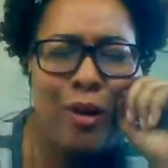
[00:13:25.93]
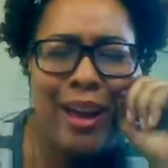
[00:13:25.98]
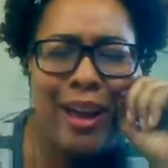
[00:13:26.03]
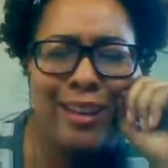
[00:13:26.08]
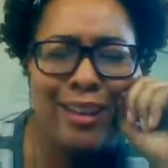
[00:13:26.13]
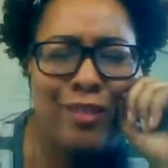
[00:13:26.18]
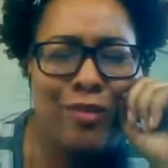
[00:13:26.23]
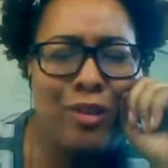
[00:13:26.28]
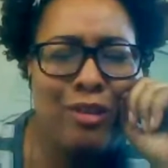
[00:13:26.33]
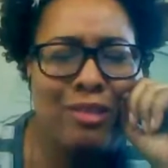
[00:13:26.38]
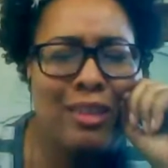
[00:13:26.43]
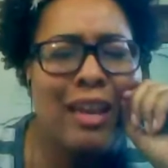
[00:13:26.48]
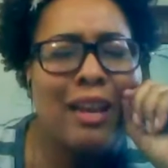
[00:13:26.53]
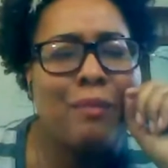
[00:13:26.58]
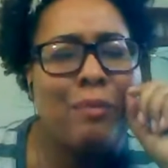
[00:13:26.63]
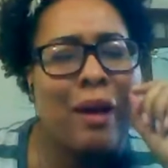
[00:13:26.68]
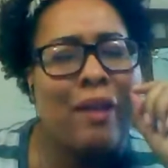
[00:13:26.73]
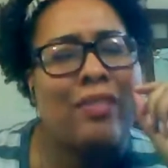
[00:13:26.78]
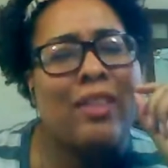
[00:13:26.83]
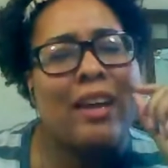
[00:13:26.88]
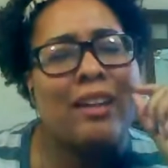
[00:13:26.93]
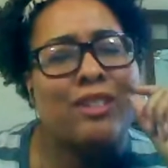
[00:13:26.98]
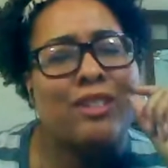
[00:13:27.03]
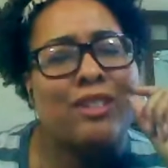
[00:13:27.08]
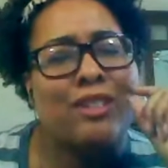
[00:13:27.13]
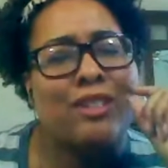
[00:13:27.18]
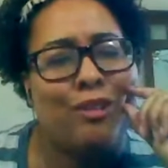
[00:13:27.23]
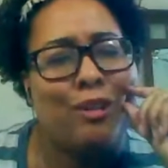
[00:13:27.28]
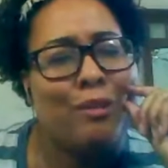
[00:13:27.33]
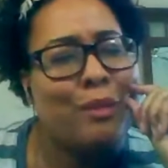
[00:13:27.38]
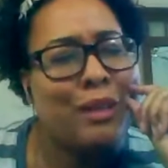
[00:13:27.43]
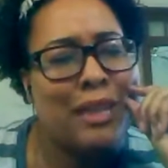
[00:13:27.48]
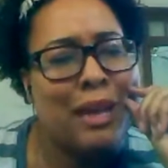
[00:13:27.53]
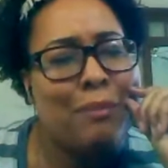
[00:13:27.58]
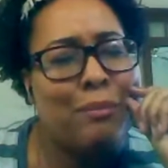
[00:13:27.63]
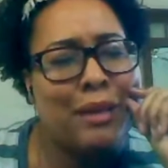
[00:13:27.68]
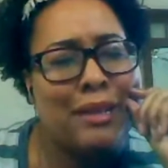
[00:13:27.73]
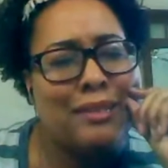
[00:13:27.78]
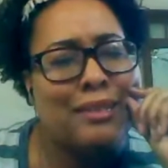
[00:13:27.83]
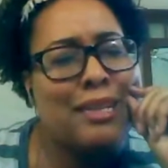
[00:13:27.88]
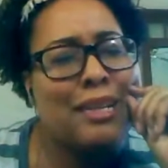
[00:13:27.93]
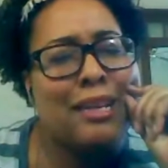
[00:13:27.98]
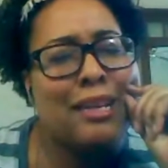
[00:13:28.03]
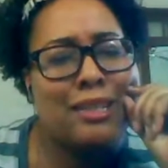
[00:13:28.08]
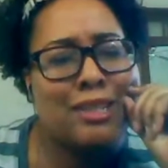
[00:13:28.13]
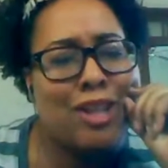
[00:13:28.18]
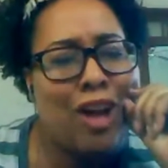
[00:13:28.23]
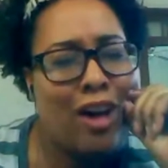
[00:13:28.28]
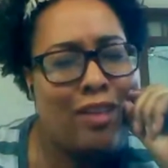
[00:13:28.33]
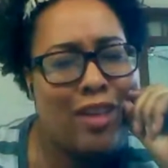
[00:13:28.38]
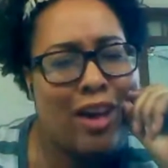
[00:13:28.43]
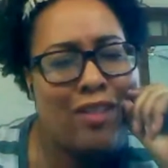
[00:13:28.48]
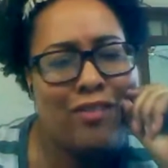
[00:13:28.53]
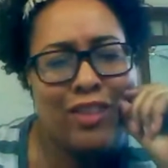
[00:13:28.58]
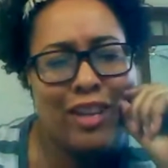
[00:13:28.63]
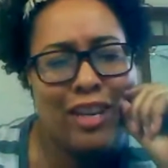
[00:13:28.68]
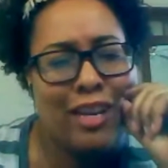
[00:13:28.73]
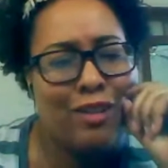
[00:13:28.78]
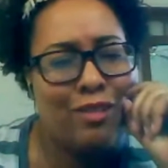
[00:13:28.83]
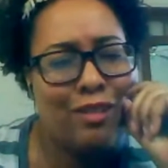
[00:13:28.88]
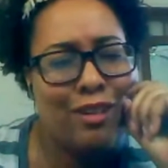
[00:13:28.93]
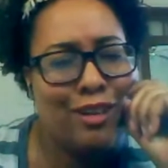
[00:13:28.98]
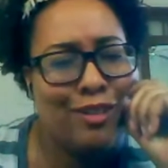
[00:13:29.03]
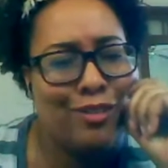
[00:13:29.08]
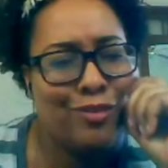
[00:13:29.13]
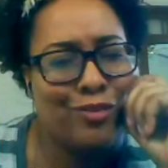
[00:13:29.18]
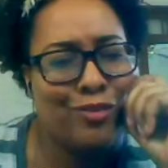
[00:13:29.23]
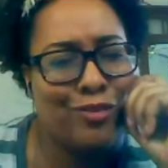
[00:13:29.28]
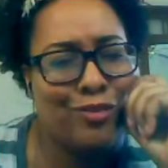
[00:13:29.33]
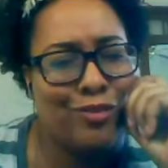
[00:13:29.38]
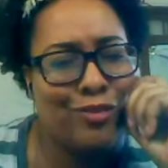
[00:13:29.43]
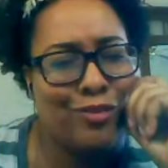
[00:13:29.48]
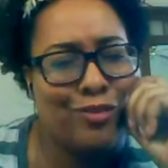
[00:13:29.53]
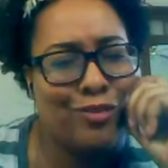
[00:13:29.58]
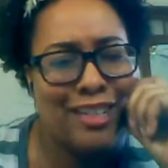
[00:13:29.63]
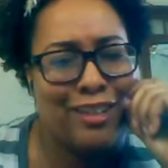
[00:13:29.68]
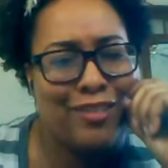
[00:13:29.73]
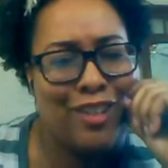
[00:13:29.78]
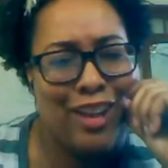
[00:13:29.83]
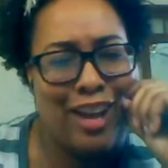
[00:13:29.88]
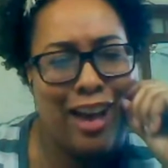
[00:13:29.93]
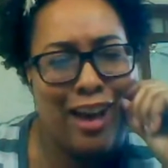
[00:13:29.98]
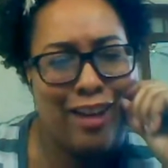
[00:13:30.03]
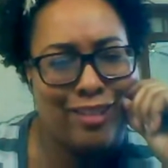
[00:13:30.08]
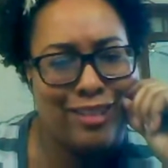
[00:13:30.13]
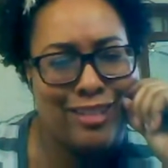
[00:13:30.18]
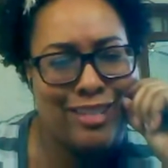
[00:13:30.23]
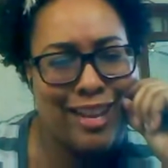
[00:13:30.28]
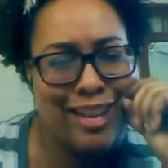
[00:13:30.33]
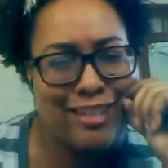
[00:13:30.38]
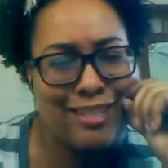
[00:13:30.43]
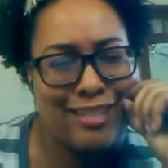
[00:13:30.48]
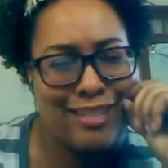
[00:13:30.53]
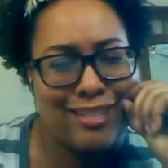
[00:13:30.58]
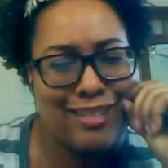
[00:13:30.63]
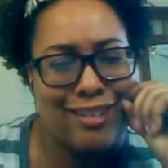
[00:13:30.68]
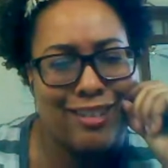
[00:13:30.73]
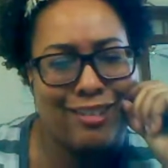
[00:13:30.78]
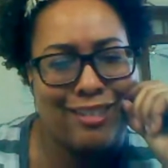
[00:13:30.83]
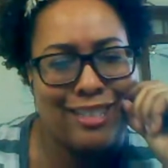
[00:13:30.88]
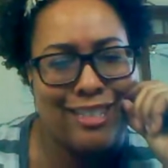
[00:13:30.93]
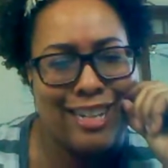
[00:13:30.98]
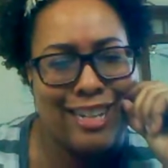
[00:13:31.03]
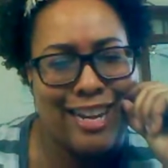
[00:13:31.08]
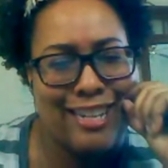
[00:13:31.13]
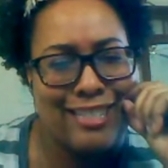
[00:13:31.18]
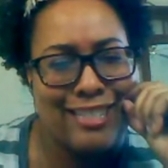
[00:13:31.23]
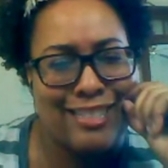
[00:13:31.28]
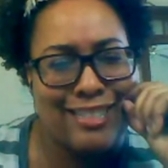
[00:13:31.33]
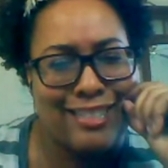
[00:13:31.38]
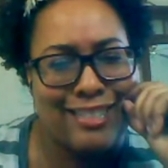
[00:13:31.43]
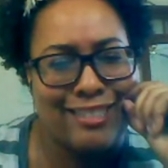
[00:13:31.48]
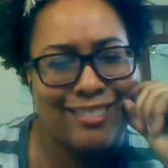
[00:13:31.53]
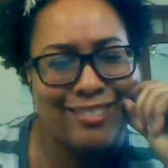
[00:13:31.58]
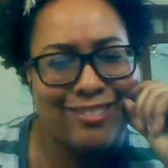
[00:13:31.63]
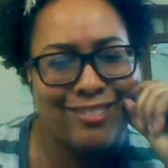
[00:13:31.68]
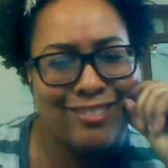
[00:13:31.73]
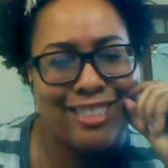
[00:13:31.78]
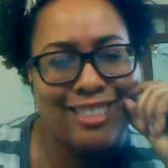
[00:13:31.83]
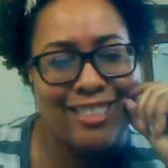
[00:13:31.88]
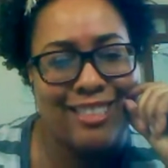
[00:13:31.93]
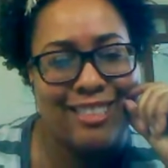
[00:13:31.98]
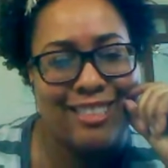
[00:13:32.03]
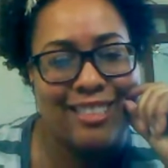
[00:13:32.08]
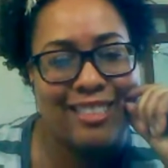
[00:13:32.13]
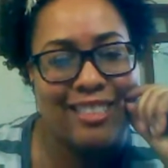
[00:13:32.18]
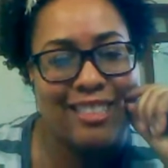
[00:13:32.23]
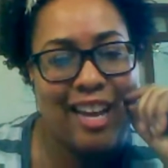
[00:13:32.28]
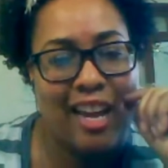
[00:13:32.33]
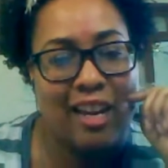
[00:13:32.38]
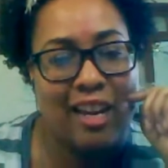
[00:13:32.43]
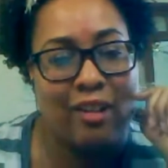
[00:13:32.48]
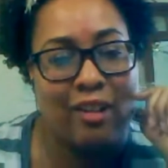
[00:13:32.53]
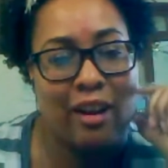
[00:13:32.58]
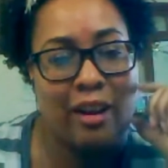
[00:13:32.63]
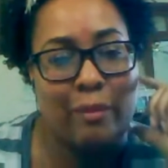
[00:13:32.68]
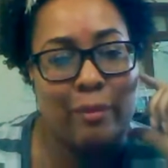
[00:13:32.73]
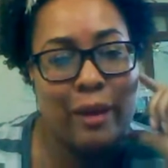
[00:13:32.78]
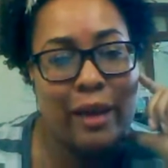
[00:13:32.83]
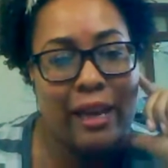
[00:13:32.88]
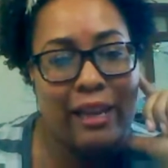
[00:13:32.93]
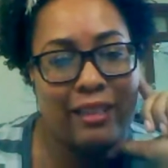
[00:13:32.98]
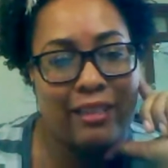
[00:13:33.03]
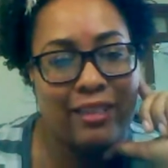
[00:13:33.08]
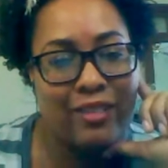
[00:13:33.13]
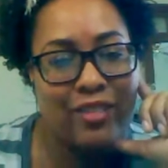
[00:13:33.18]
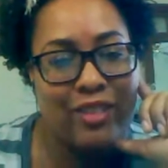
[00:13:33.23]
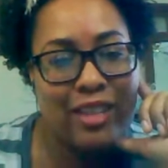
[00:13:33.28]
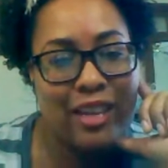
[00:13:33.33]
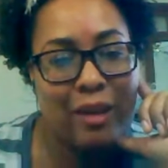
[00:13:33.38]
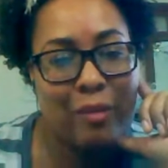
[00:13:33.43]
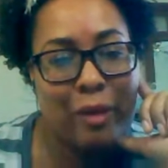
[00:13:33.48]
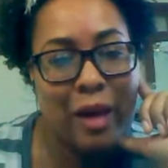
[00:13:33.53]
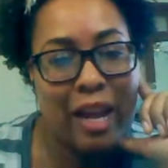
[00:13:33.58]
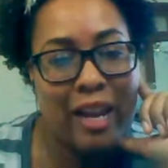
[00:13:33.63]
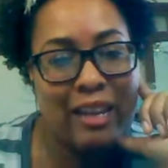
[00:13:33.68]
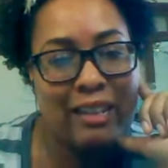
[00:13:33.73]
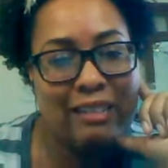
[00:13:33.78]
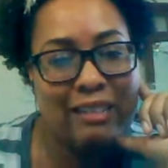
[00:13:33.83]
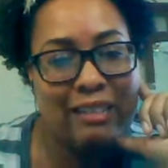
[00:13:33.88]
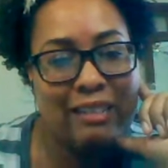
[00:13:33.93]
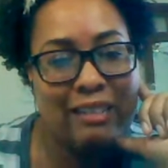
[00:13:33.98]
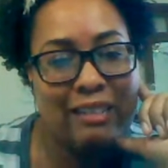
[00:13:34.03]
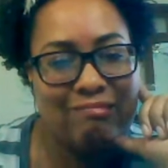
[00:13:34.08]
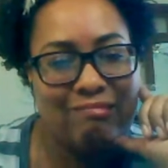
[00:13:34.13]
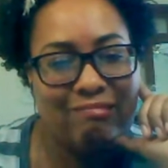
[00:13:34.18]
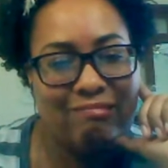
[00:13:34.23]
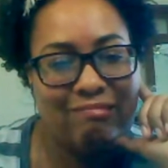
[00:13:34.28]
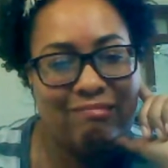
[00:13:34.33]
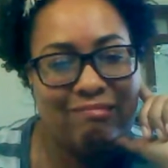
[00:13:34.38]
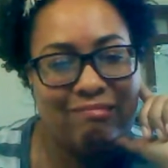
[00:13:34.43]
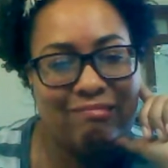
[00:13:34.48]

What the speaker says: ew, and if you think about that too, I mean, that means he saw that video of Fitz and Olivia having sex on the desk, which is kind of creepy, if you think about it.